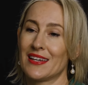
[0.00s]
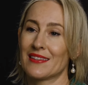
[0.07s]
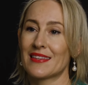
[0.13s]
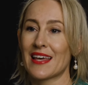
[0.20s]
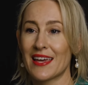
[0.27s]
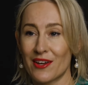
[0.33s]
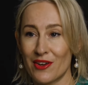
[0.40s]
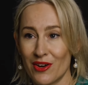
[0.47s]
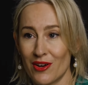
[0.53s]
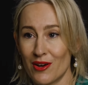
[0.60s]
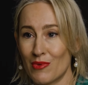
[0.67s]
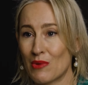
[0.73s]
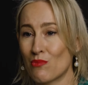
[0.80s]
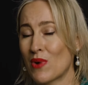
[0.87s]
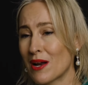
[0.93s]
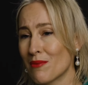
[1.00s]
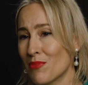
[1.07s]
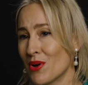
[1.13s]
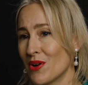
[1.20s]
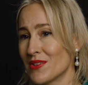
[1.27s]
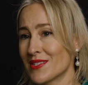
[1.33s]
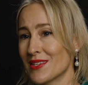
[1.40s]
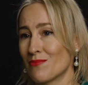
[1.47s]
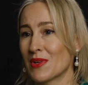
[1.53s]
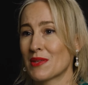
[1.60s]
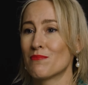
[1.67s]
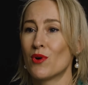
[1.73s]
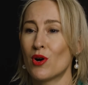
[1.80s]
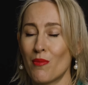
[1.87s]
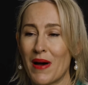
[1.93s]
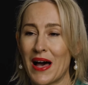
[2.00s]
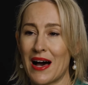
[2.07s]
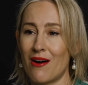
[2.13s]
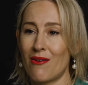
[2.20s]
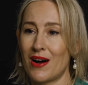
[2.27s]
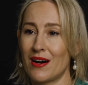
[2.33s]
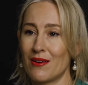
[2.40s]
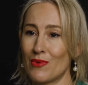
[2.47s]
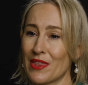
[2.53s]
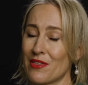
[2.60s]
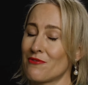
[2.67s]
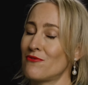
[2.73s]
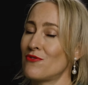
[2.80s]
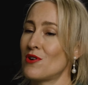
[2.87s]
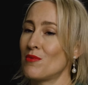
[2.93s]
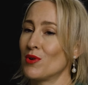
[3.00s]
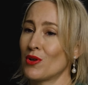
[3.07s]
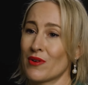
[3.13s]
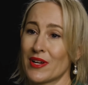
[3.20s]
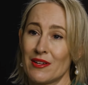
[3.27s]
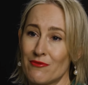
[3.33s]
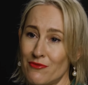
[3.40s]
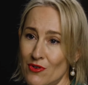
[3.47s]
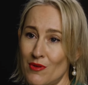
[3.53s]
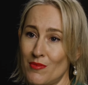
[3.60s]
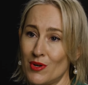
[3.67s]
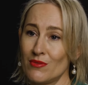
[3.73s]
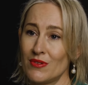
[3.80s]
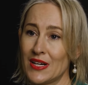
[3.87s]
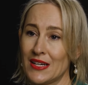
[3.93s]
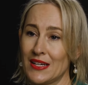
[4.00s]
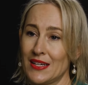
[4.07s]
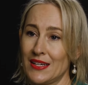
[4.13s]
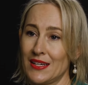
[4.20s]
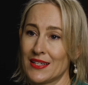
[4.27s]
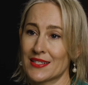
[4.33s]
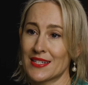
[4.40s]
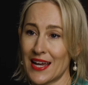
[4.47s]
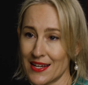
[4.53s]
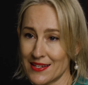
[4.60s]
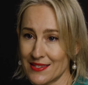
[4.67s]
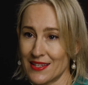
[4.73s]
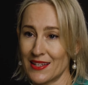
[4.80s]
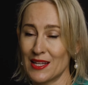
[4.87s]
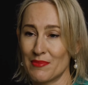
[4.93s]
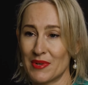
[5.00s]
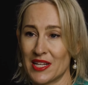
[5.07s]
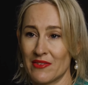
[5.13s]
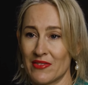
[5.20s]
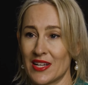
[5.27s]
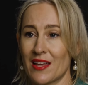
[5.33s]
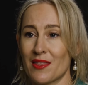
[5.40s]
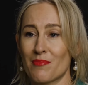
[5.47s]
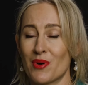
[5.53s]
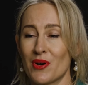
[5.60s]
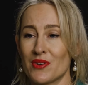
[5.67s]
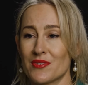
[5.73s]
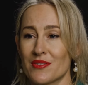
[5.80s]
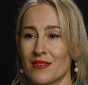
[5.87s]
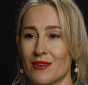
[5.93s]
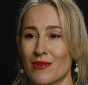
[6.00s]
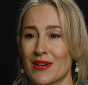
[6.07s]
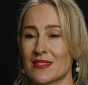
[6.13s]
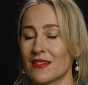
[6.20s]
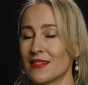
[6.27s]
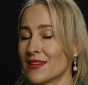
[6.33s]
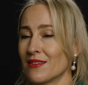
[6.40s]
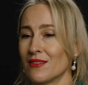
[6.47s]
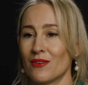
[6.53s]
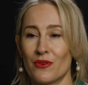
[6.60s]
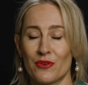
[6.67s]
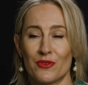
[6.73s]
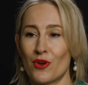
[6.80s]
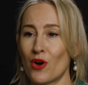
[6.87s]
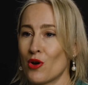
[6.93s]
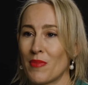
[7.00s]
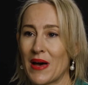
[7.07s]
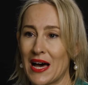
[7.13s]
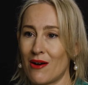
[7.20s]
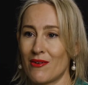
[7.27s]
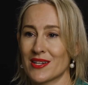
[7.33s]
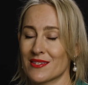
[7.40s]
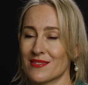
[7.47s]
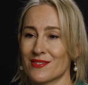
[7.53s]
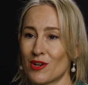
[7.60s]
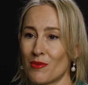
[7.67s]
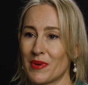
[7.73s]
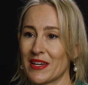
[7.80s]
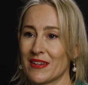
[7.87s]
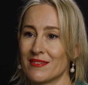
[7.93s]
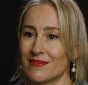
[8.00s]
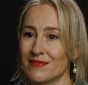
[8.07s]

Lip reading: They occur when one person with more power, whether formal or informal, takes the liberty of another person who has little or no power to stop it.